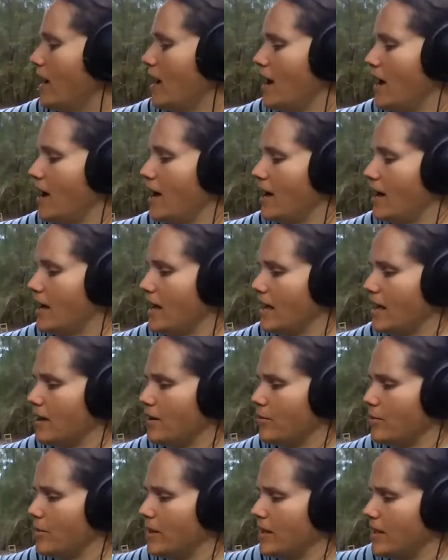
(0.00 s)
I
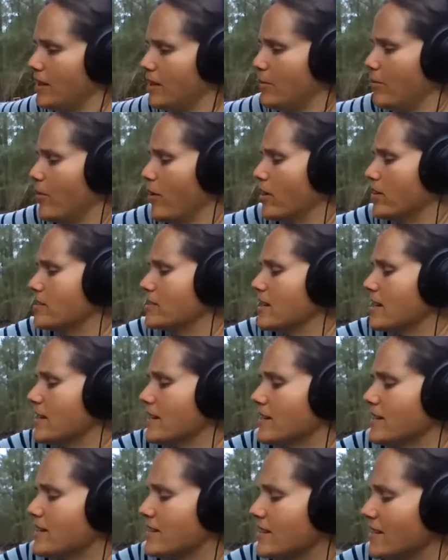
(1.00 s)
am in the
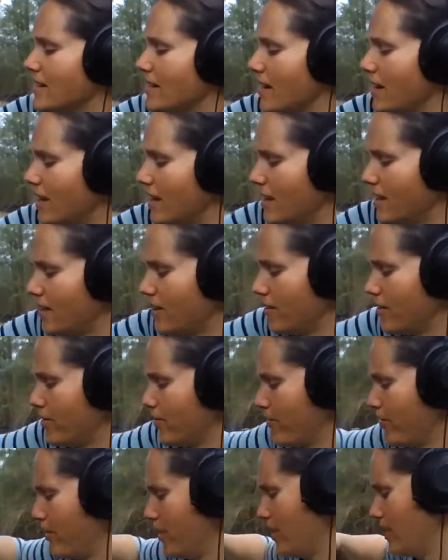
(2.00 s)
process of